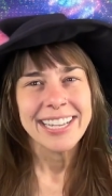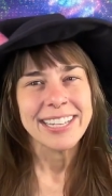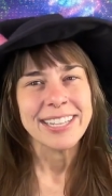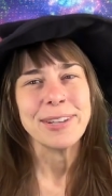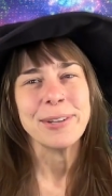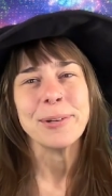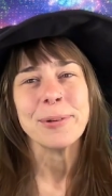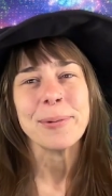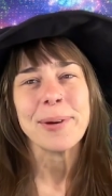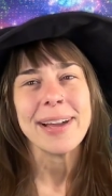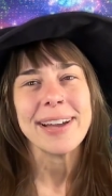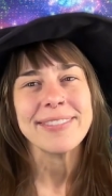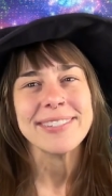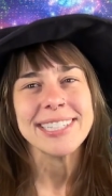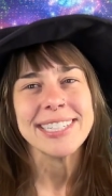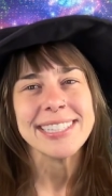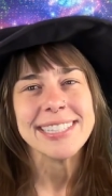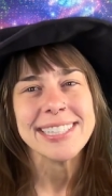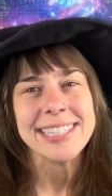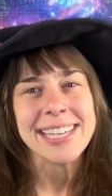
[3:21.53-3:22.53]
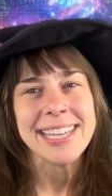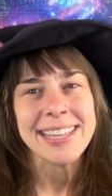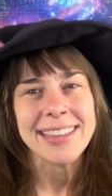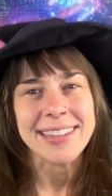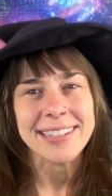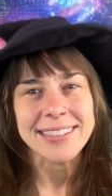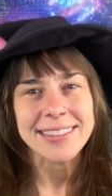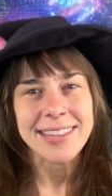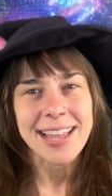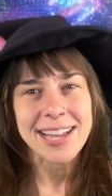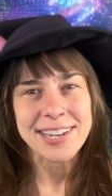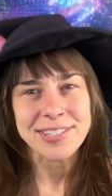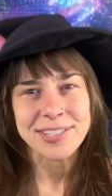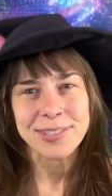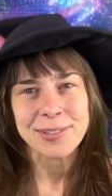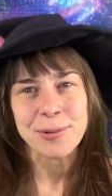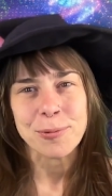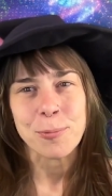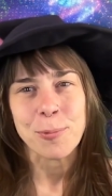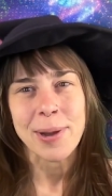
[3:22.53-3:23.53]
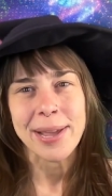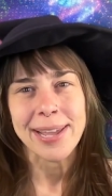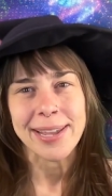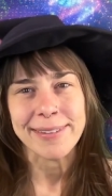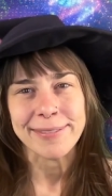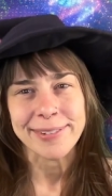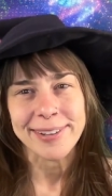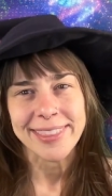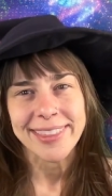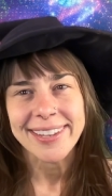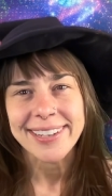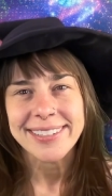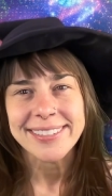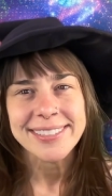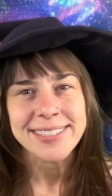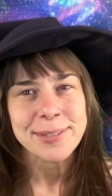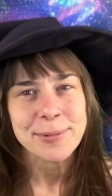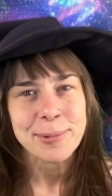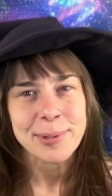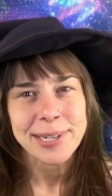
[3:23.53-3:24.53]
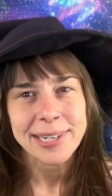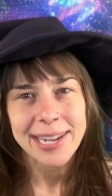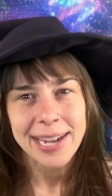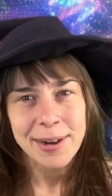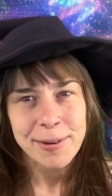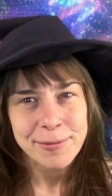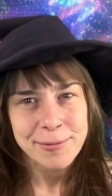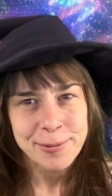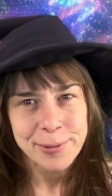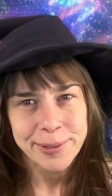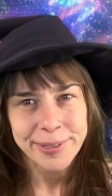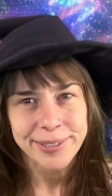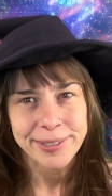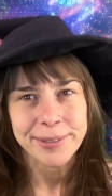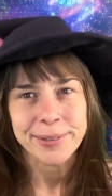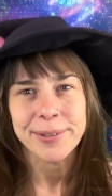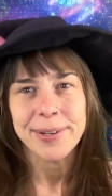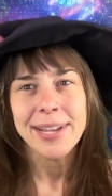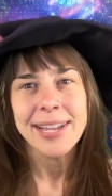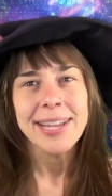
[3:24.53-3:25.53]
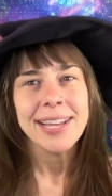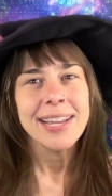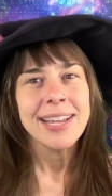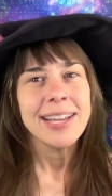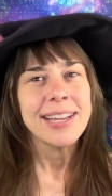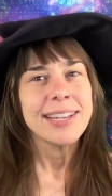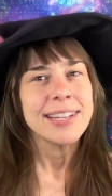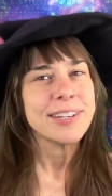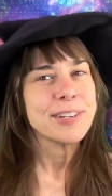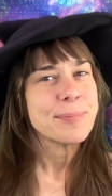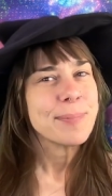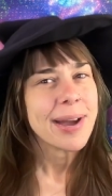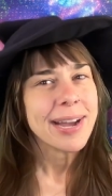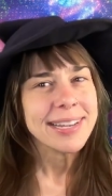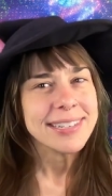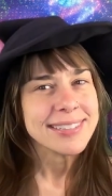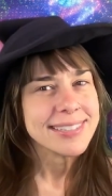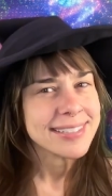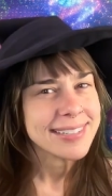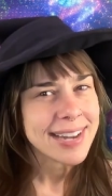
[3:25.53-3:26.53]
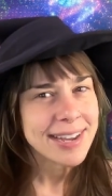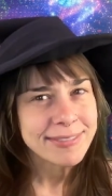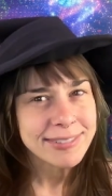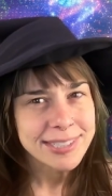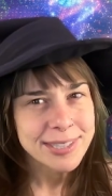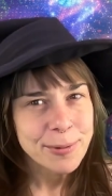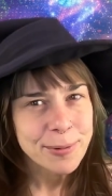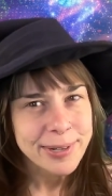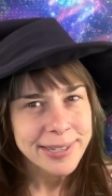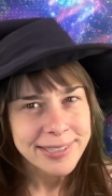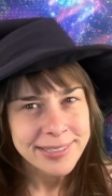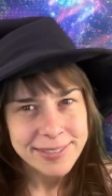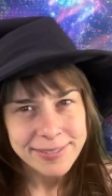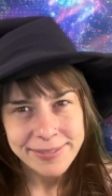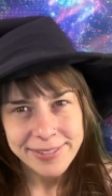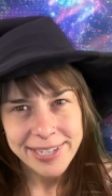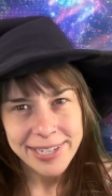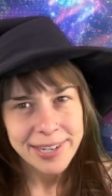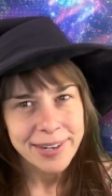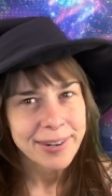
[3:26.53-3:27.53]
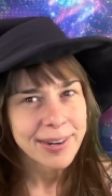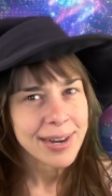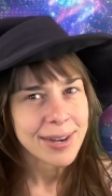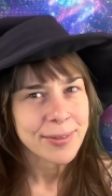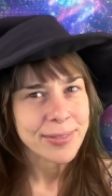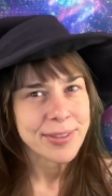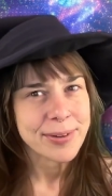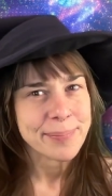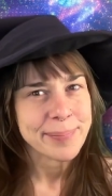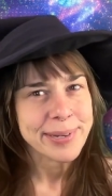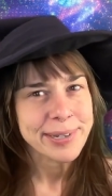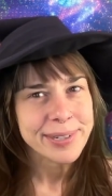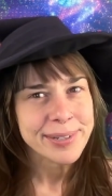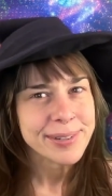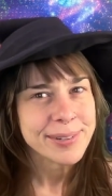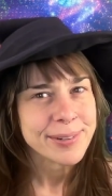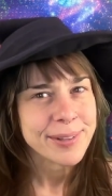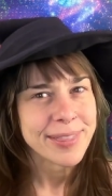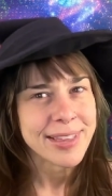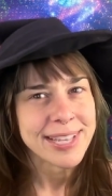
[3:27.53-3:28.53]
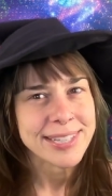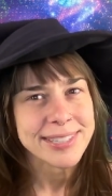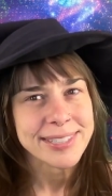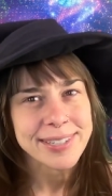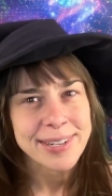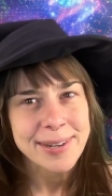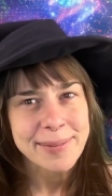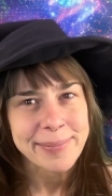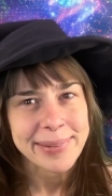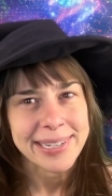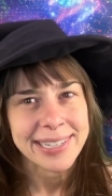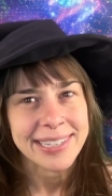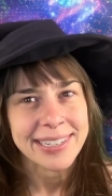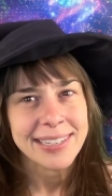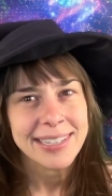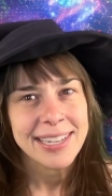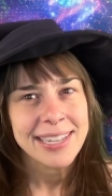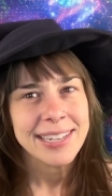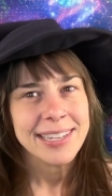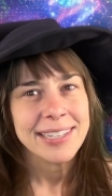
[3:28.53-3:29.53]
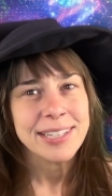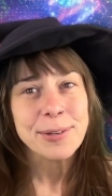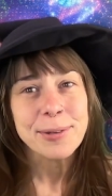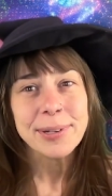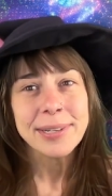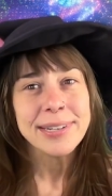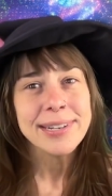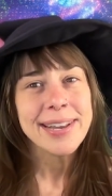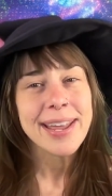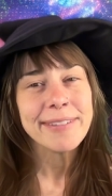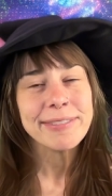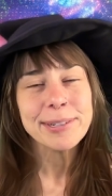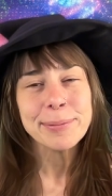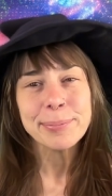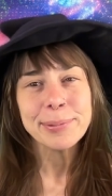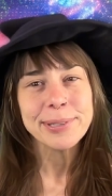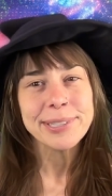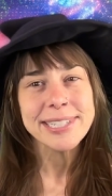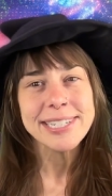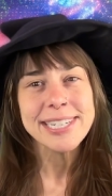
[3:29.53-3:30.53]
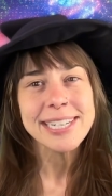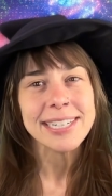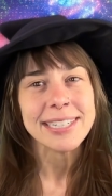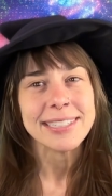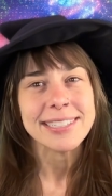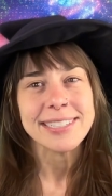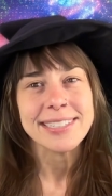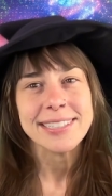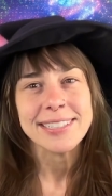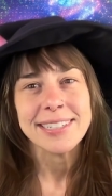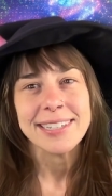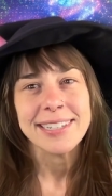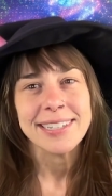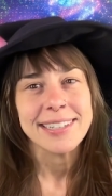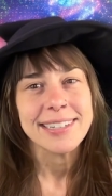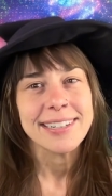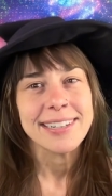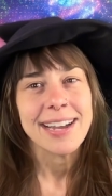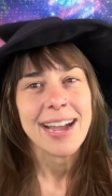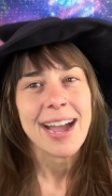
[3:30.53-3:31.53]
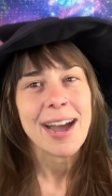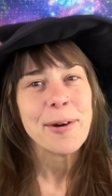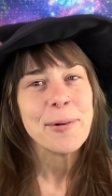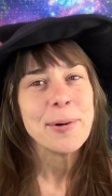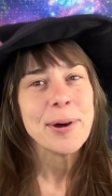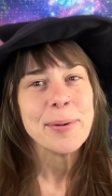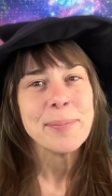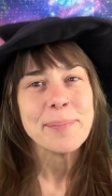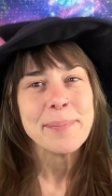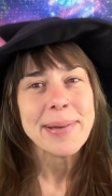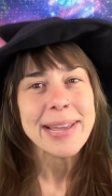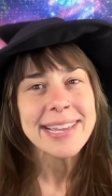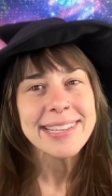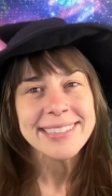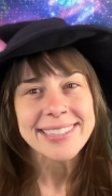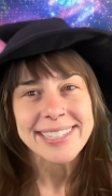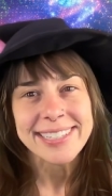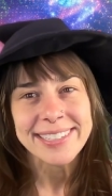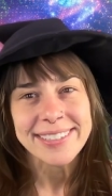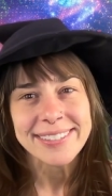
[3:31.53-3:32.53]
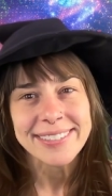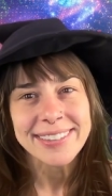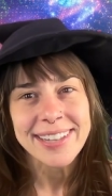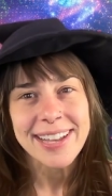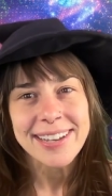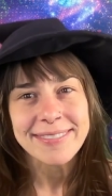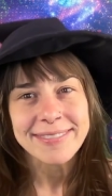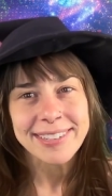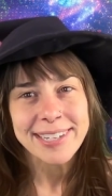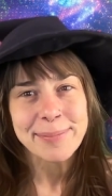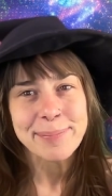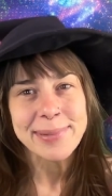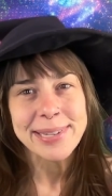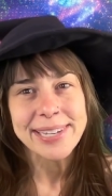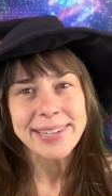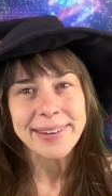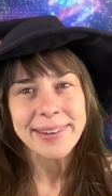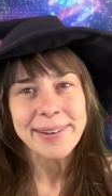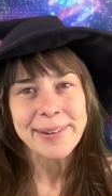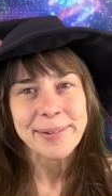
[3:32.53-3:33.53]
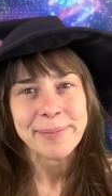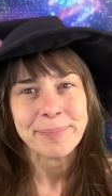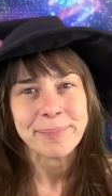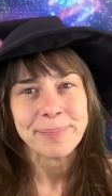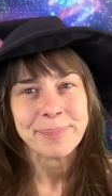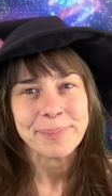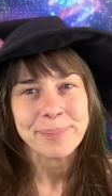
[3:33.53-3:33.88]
You don't have to see the logical way for things to work out for you. Your mind's never going to figure out the miracle that's coming. You can never predict how amazing your life can become.